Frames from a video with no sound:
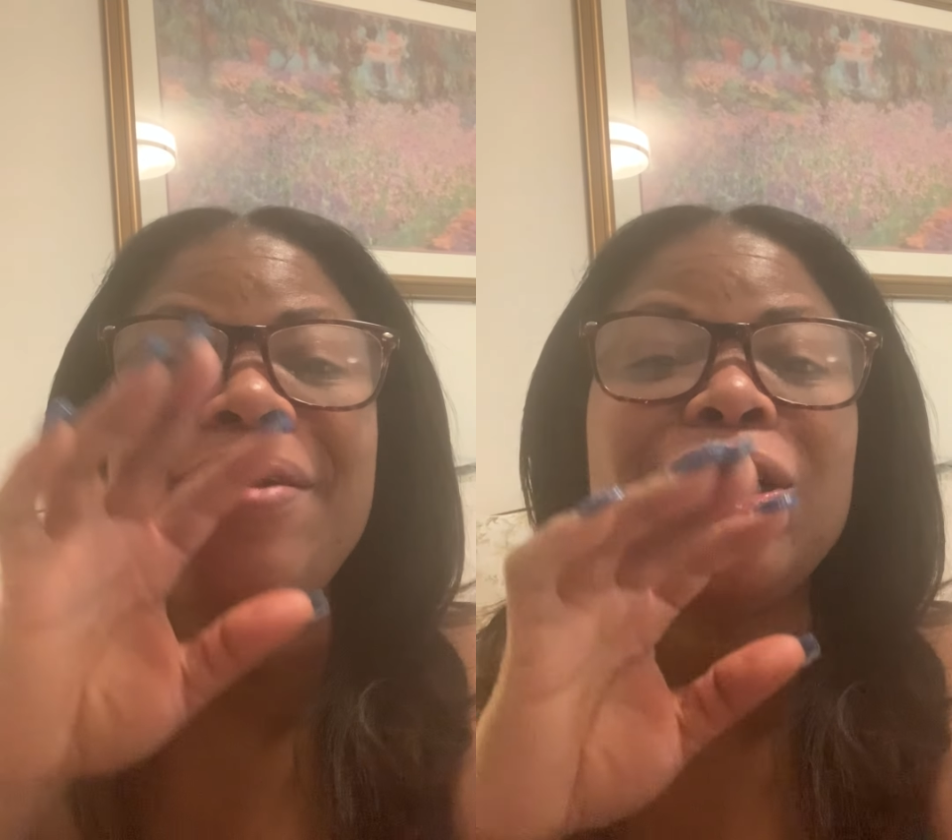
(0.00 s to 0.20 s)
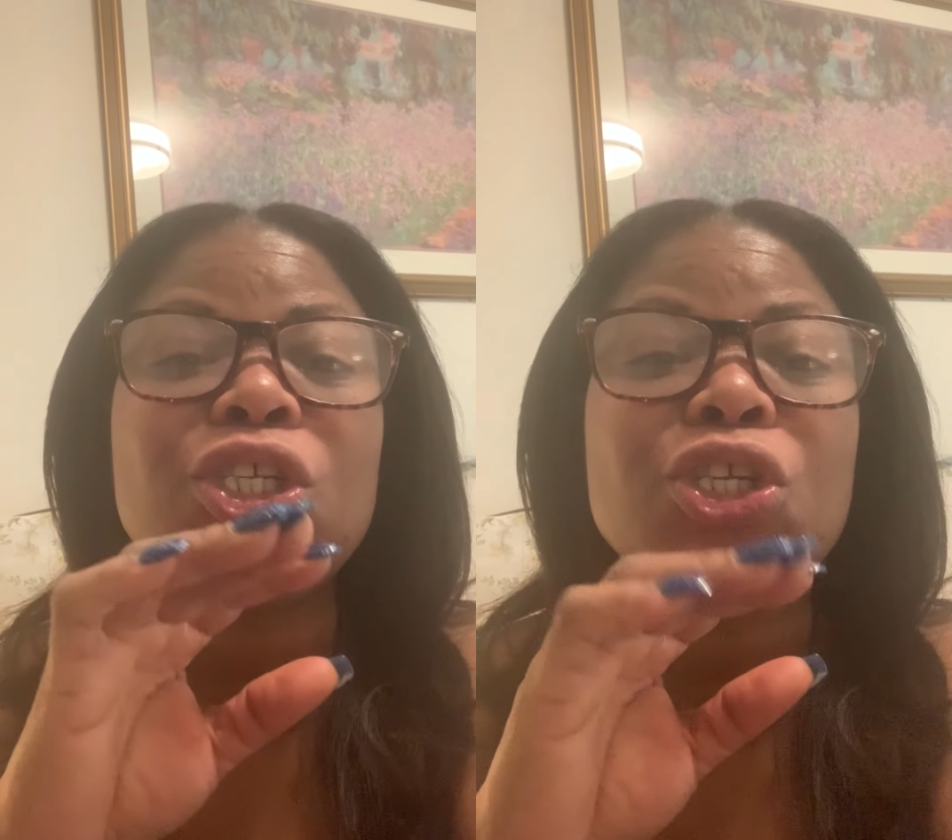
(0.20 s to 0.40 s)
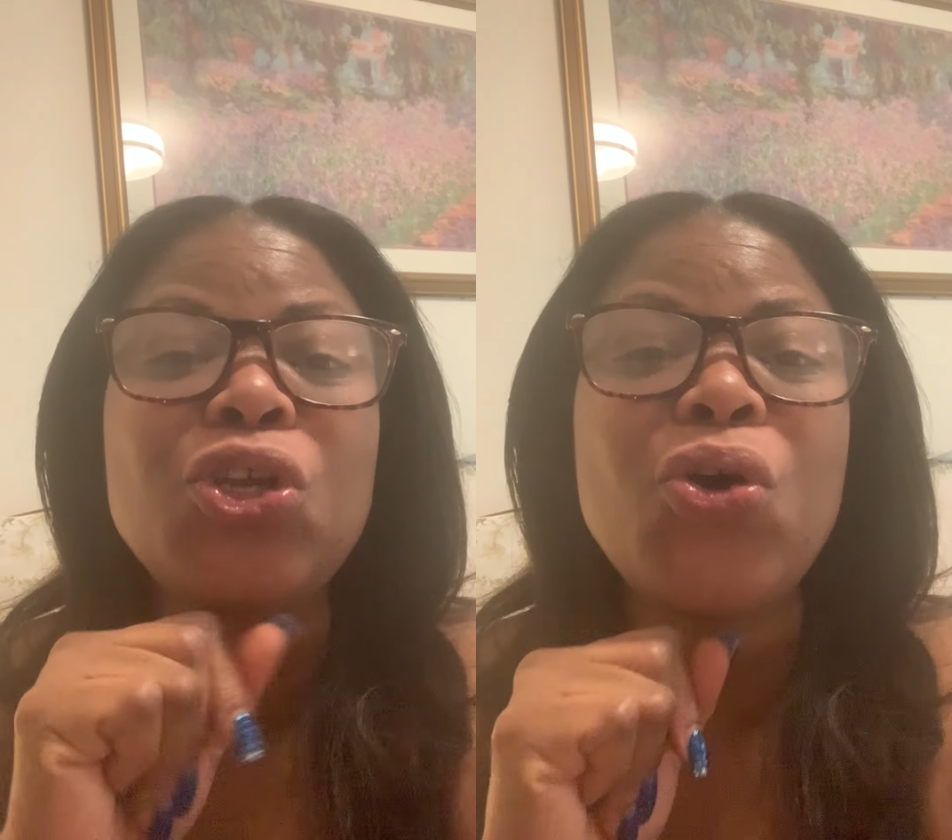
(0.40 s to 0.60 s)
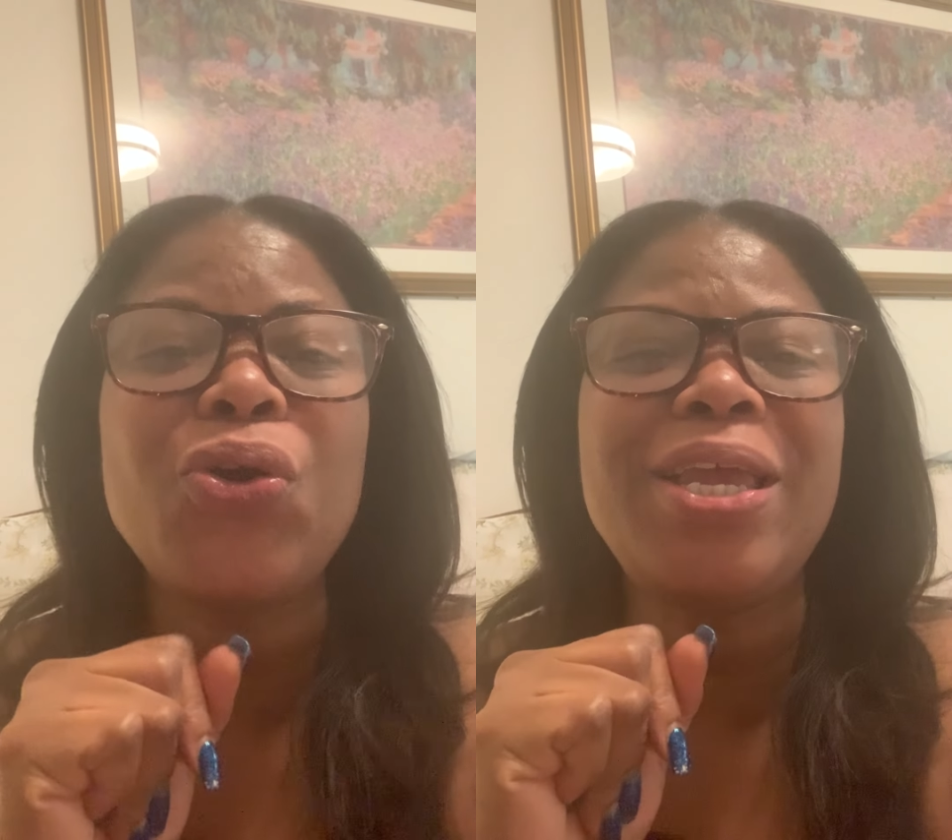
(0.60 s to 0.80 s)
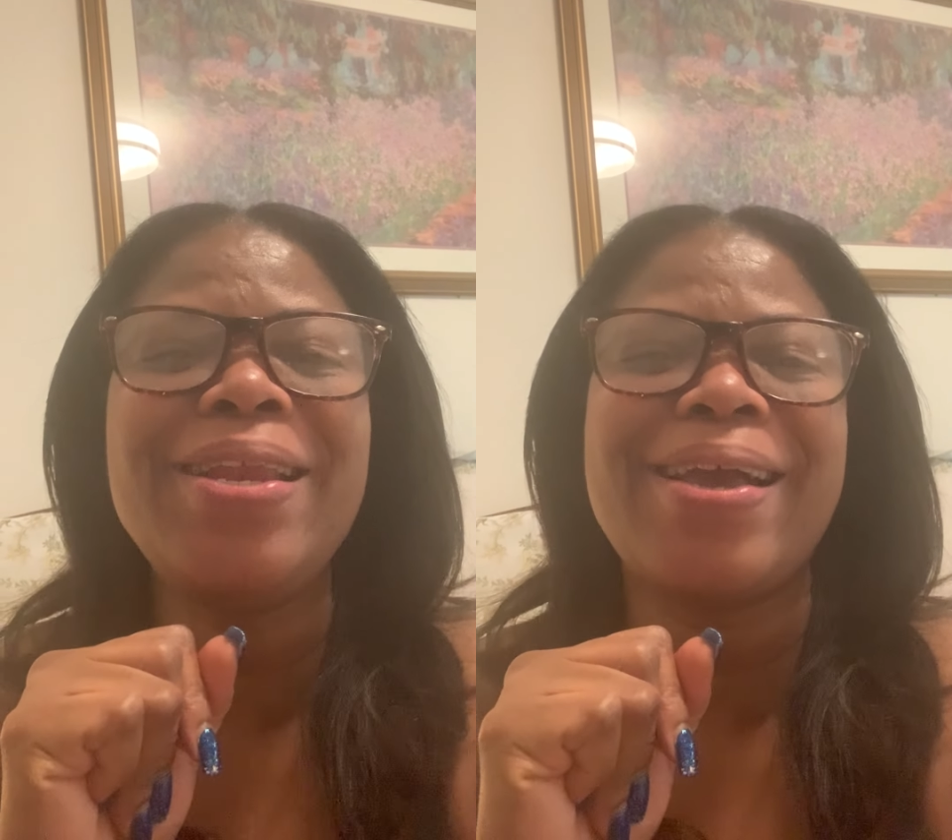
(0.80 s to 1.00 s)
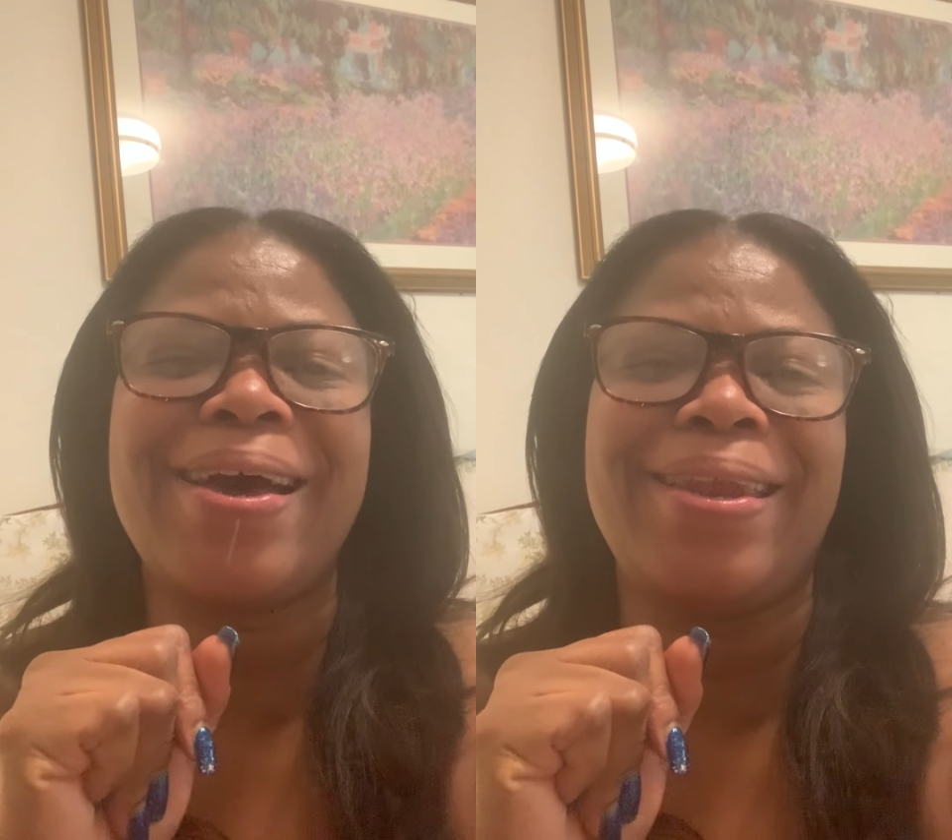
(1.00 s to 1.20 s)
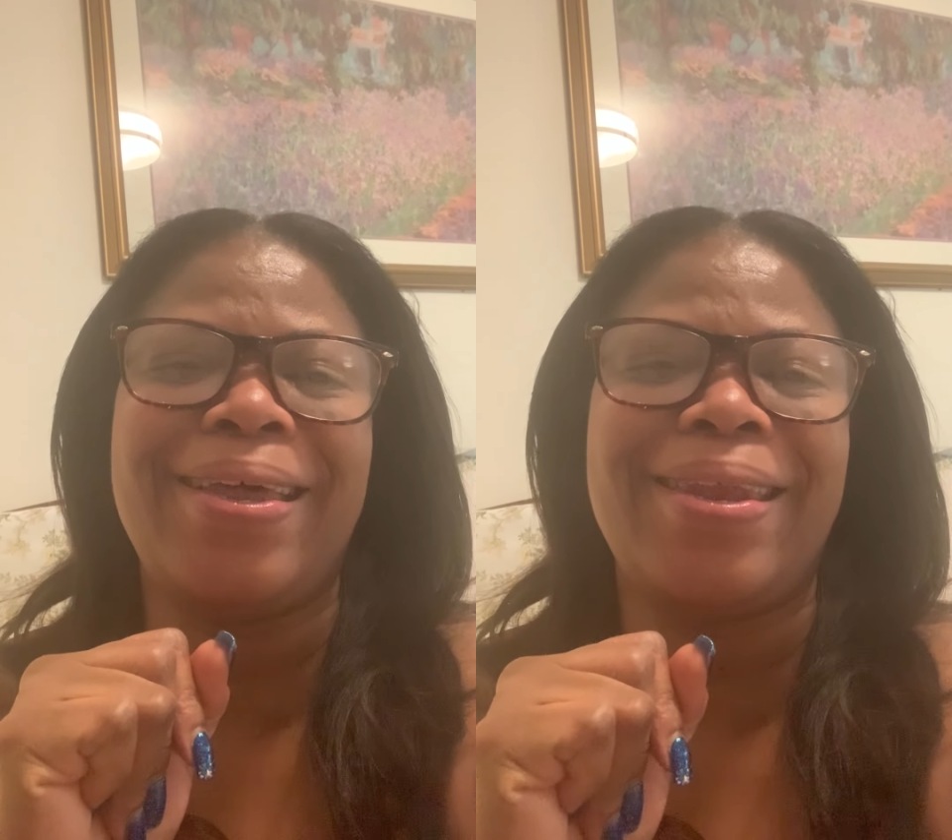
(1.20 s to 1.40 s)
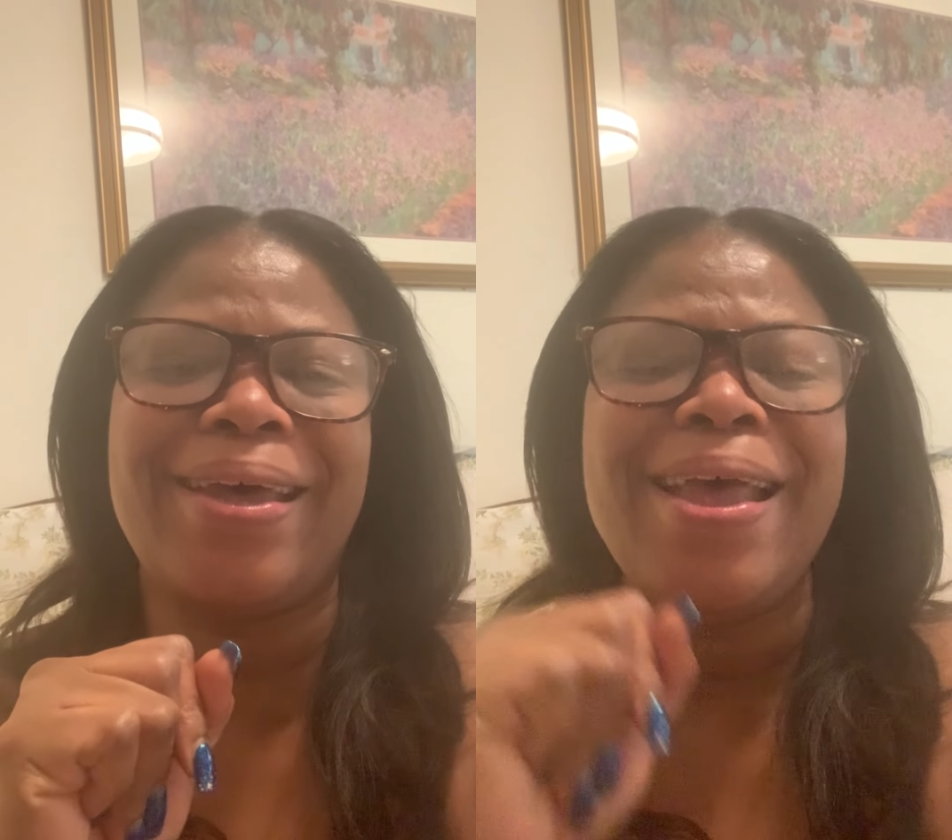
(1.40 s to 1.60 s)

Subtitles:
is snow in Canada